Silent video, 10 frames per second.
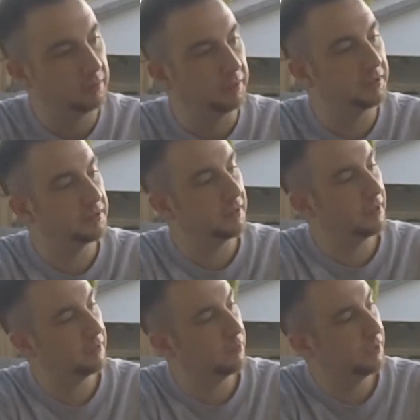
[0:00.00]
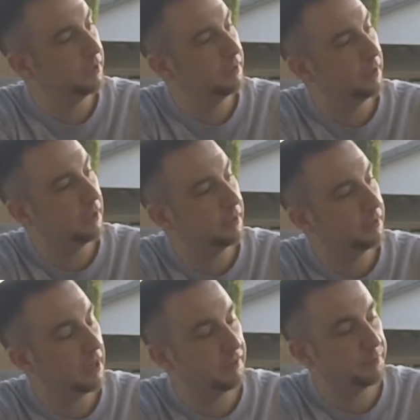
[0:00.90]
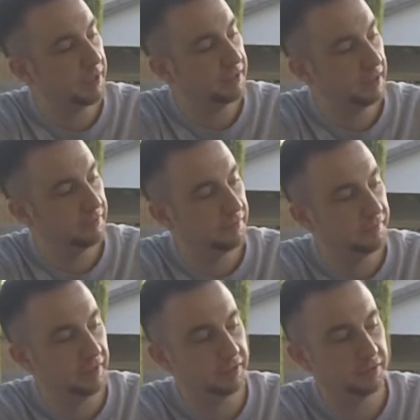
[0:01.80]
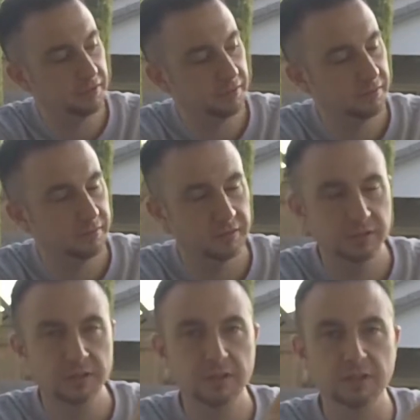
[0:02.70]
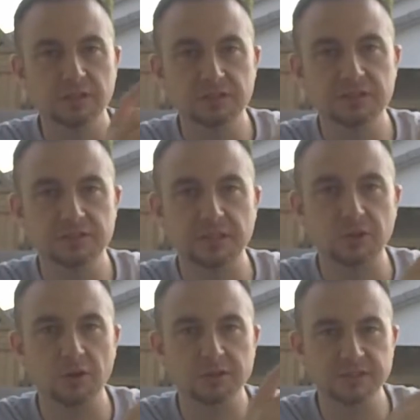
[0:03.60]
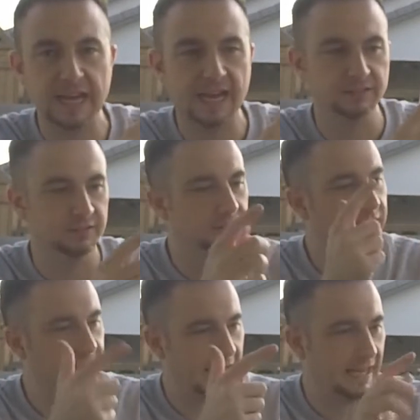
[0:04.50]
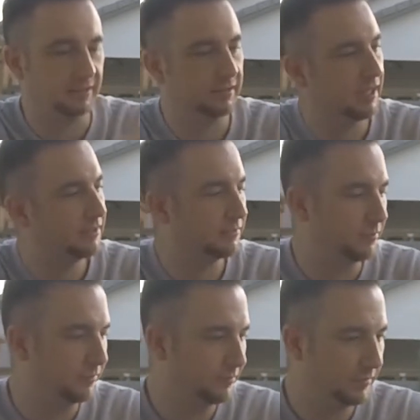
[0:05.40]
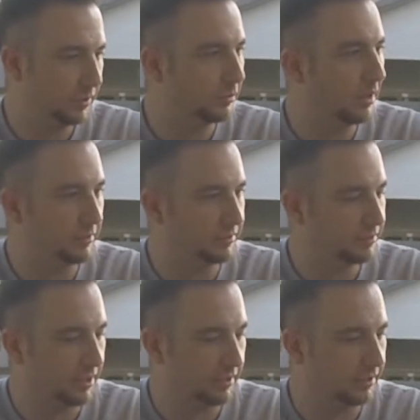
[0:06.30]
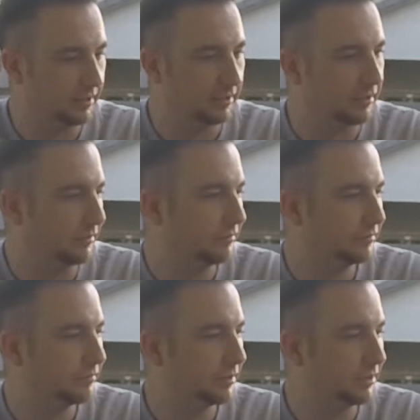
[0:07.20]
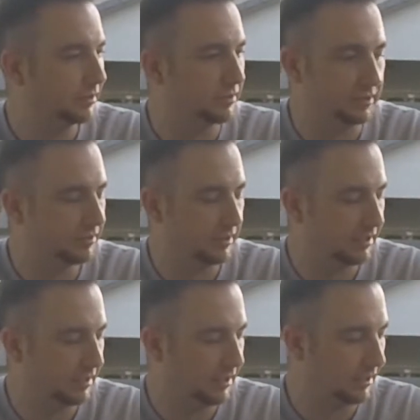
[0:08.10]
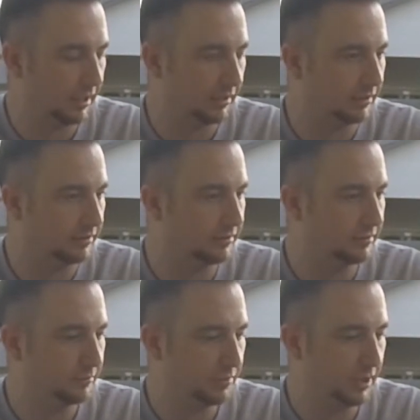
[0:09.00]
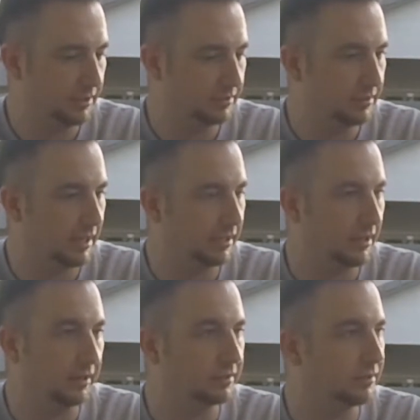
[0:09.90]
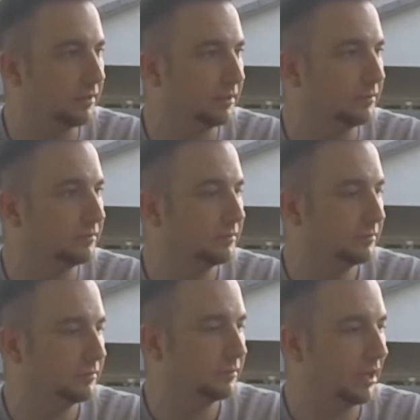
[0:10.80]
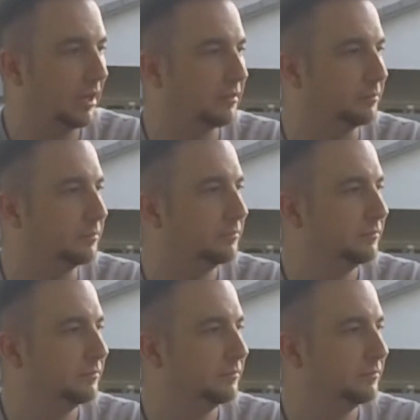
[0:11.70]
And here's another one, autographed by David Finch. He looks just like Carl Zaz. That's who I was trying to think of. Looks just like that guy that plays that character on Gotham.